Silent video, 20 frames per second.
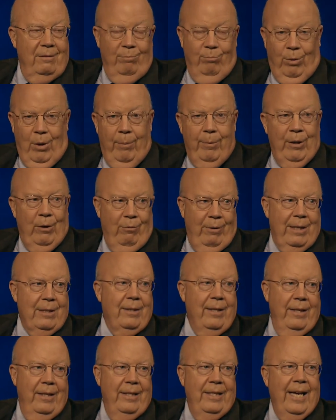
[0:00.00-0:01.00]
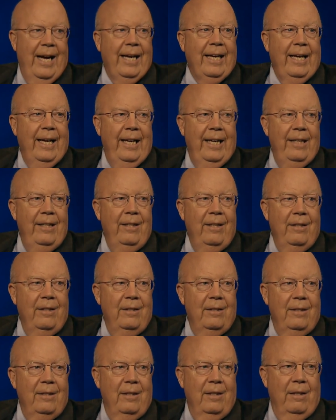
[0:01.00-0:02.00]
probably the rest of the decade
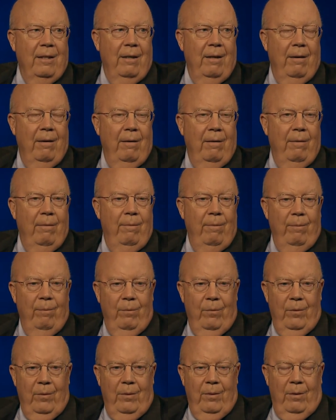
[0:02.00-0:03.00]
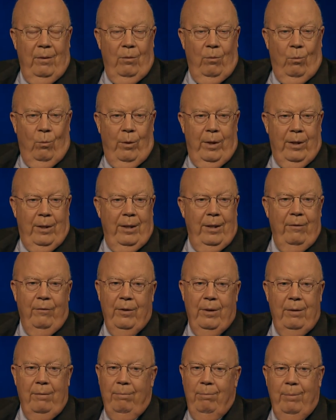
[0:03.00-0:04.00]
uh, with
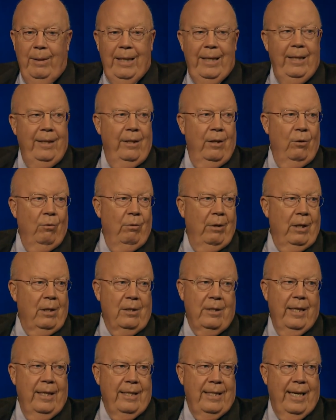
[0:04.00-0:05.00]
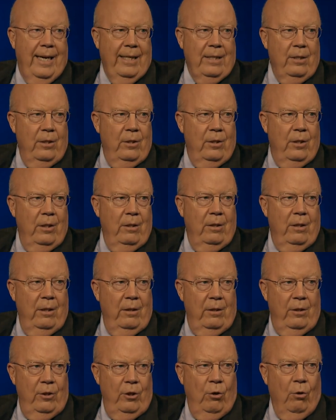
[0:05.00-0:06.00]
even meeting their real estate taxes. It,
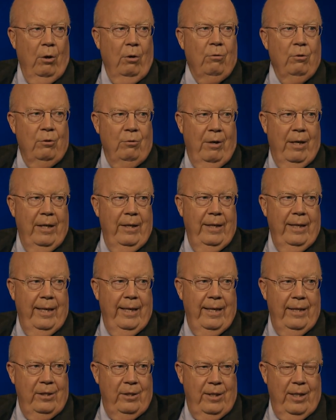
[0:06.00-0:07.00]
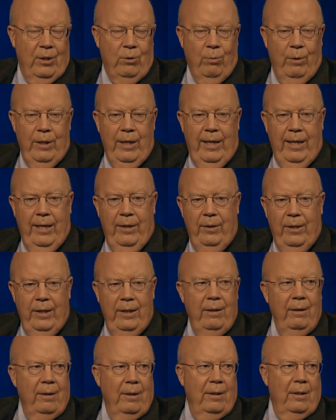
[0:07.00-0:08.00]
it, New York was right on the edge. That's when you had
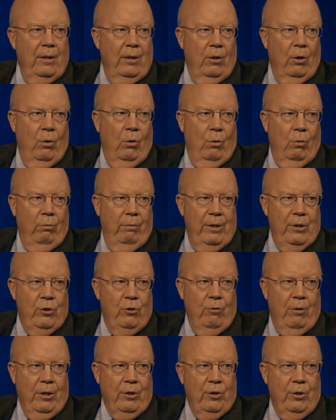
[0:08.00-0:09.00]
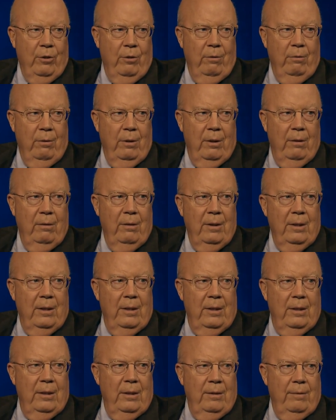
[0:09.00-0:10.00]
the, the whole restructure. Uh, but it
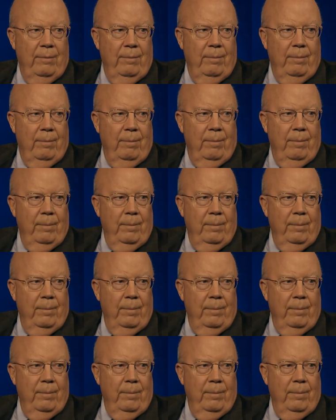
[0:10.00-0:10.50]
was a great way.